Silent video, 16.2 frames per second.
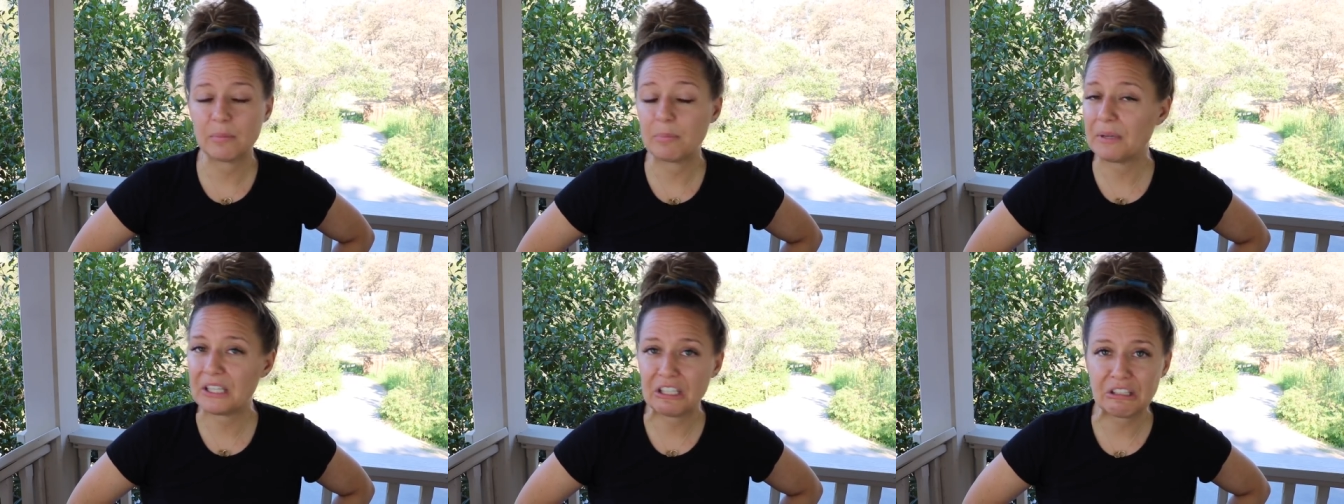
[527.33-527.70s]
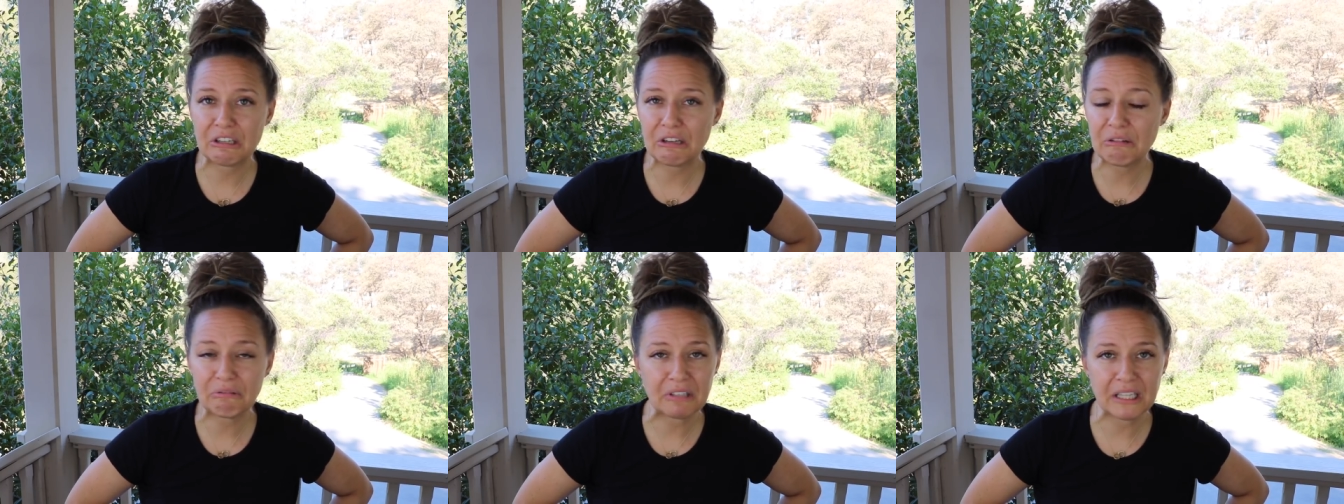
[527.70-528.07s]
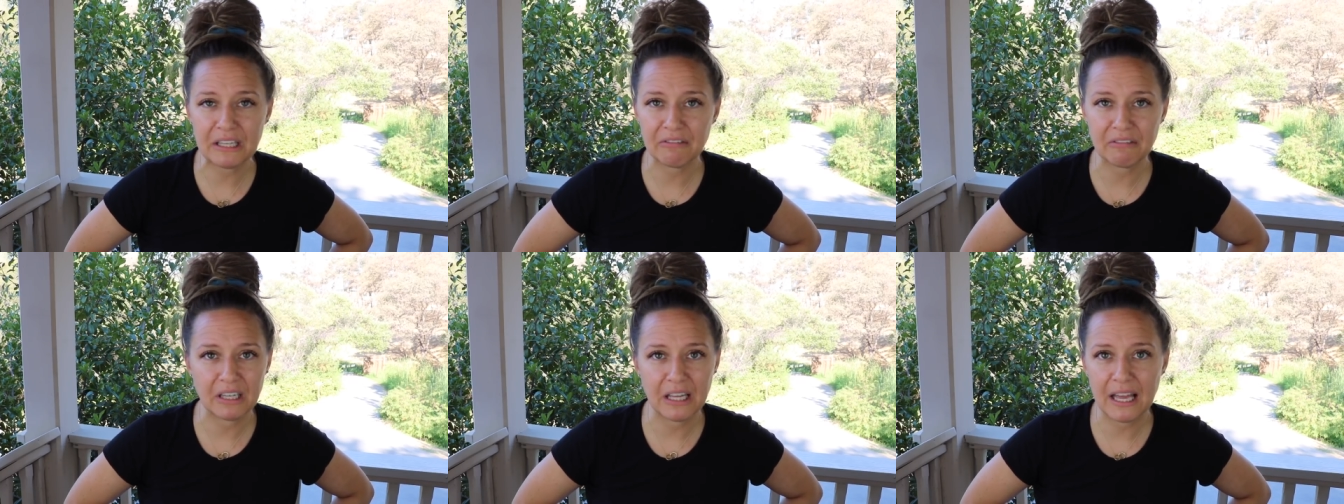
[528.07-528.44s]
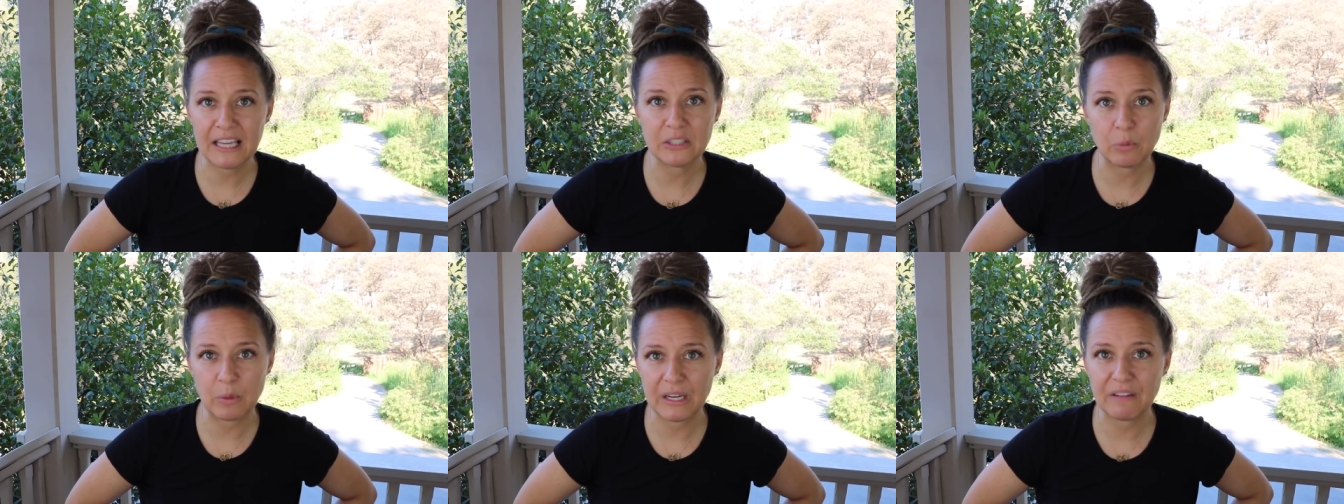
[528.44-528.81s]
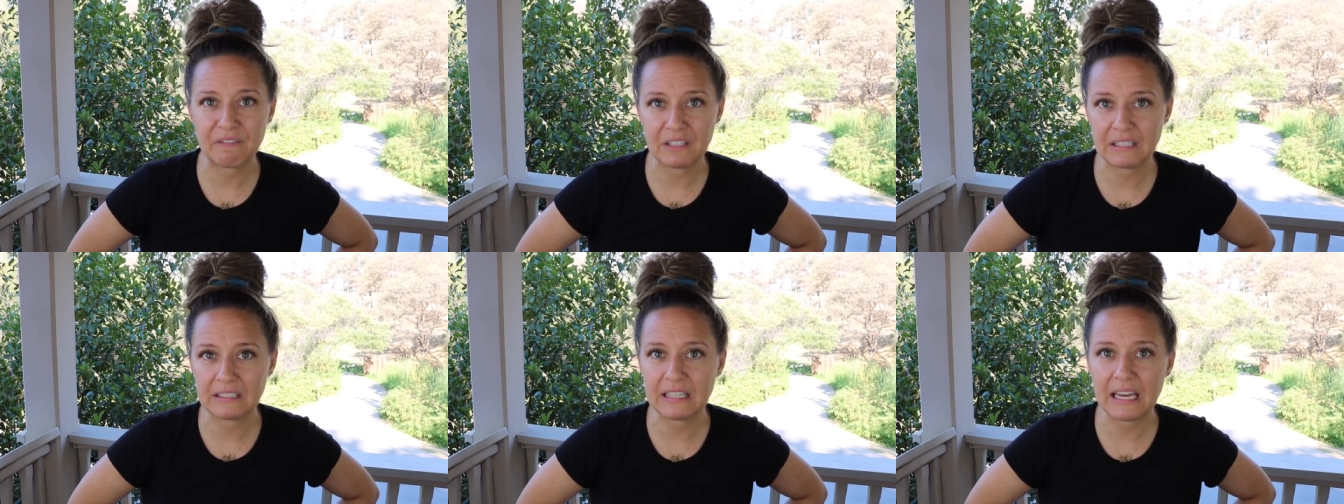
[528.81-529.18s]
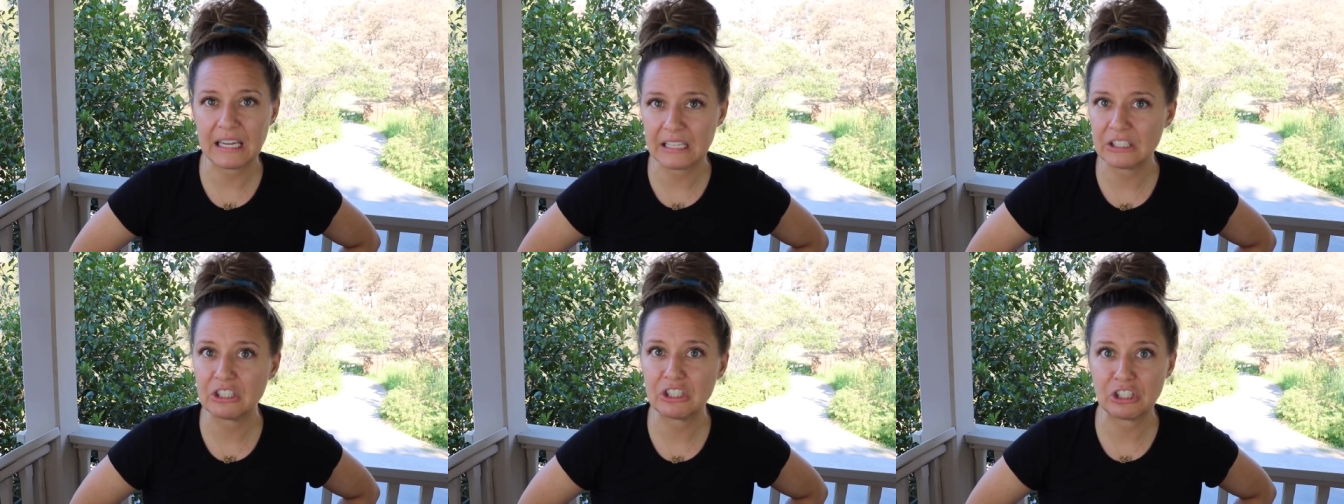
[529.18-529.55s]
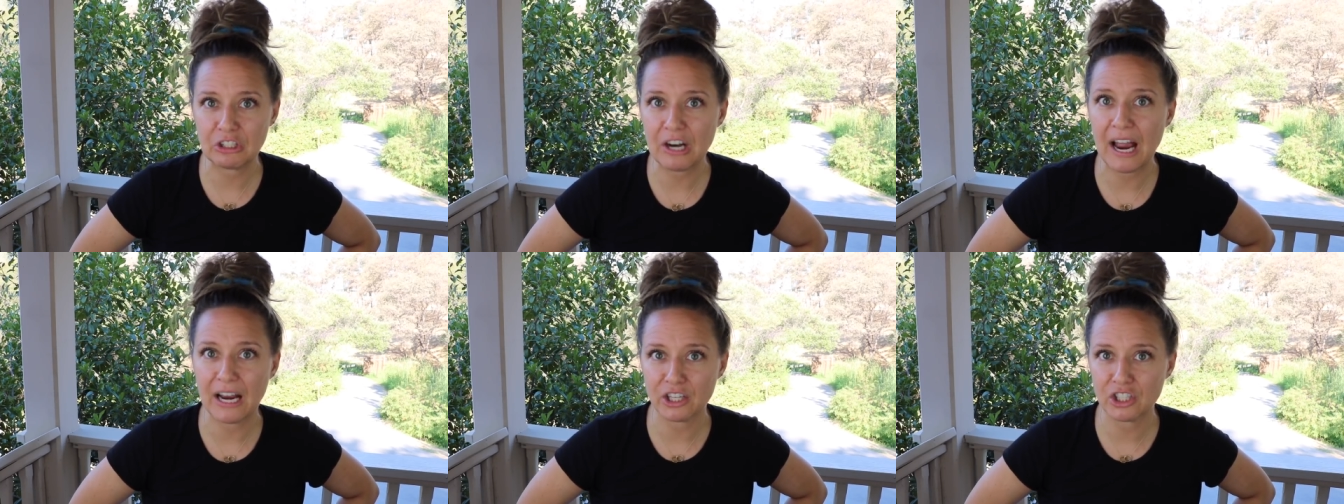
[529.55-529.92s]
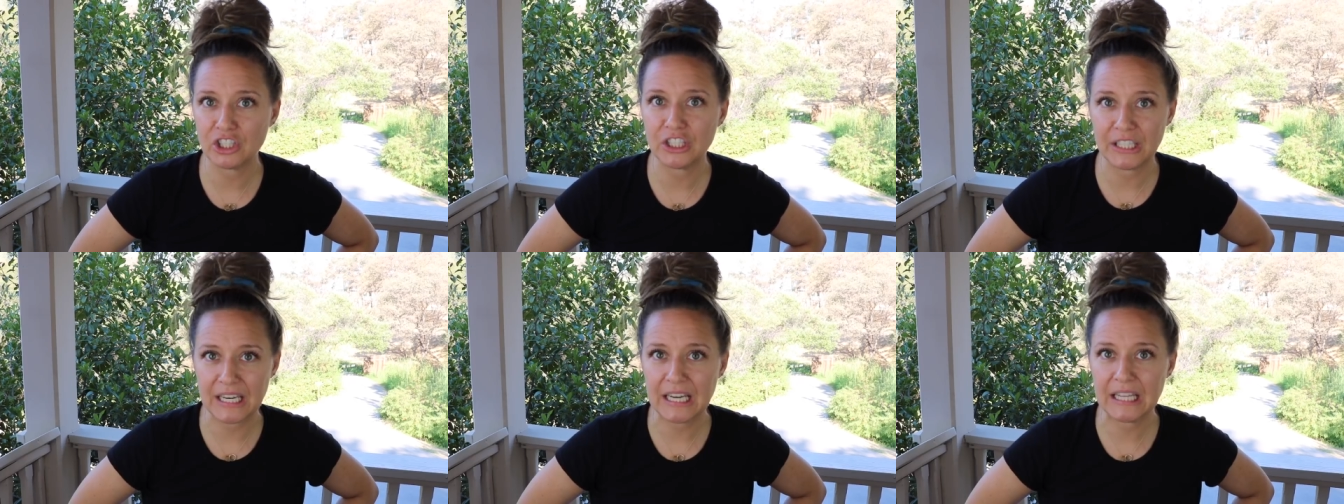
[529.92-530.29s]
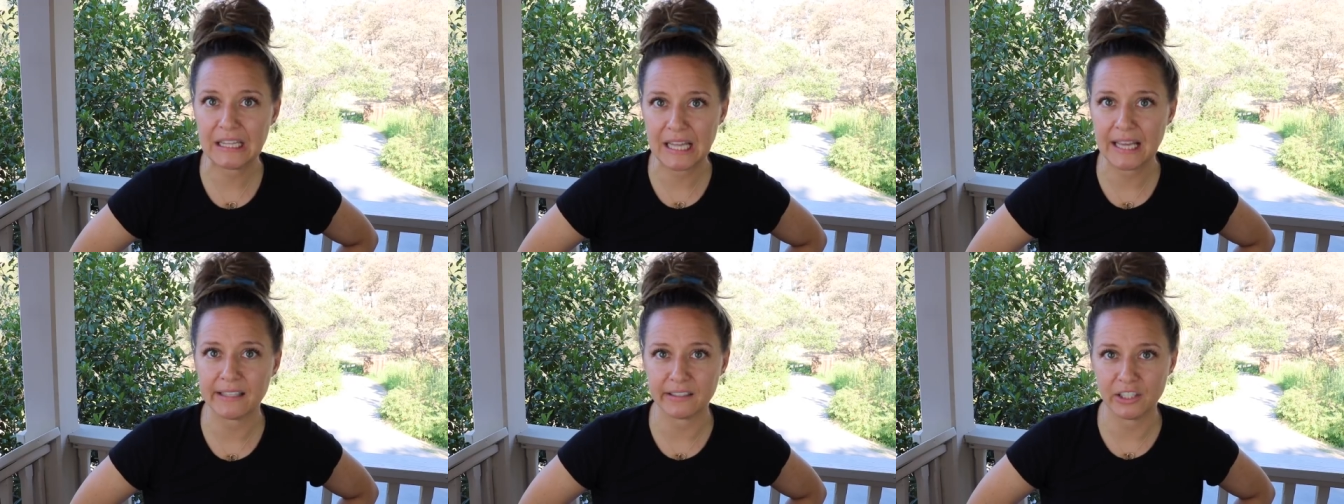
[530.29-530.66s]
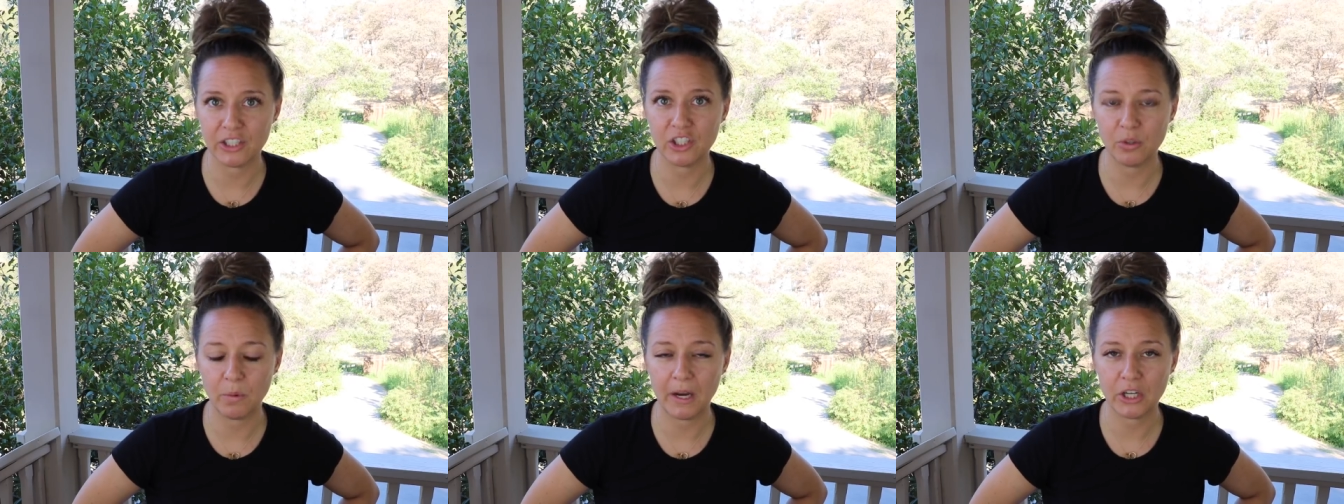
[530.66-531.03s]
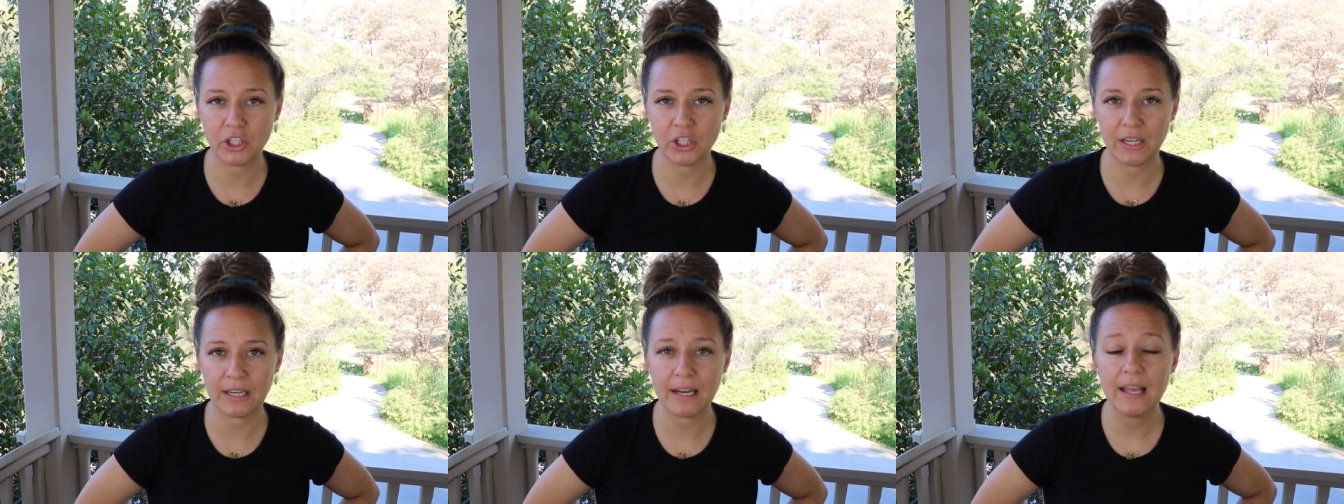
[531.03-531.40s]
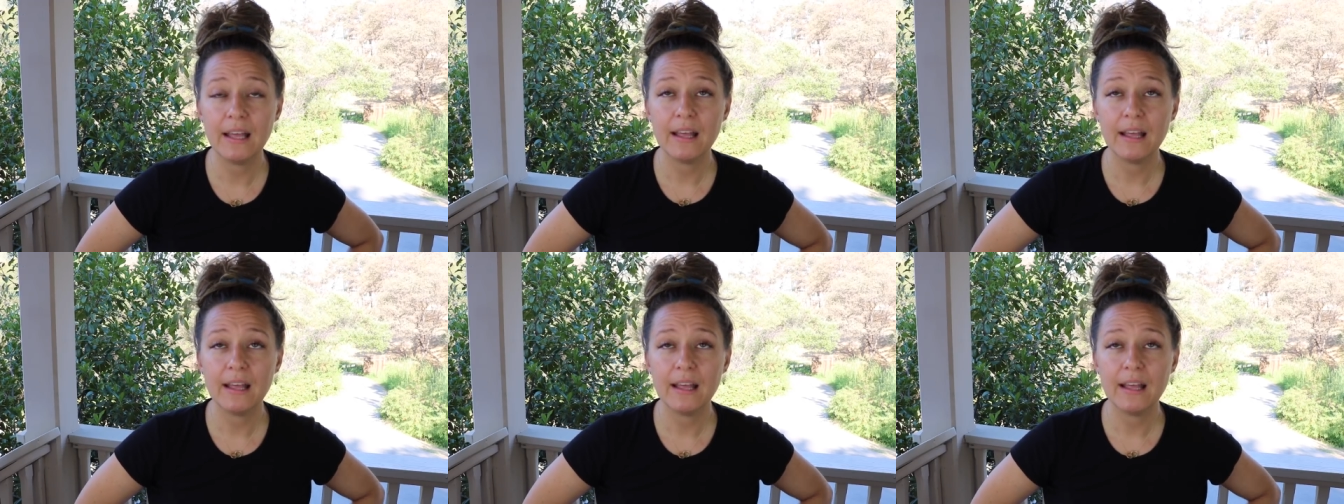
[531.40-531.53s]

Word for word: but you don't really realize what it feels like until you're actually in that situation.